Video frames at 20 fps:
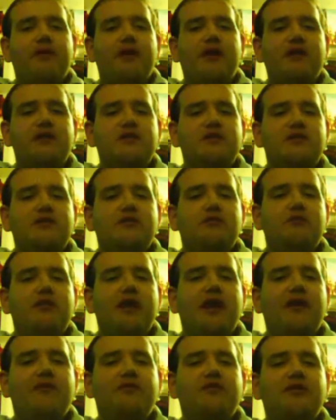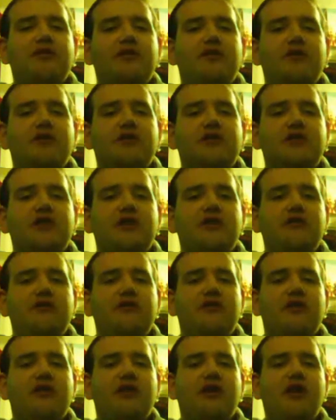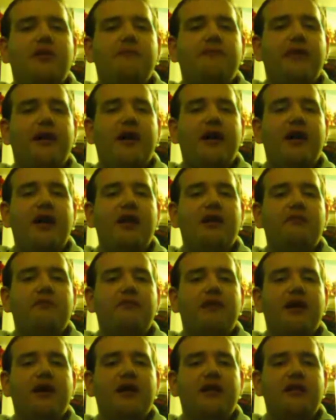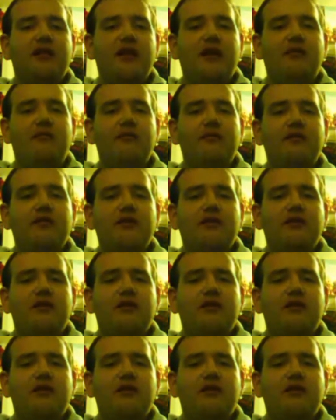but we have to learn to abide by them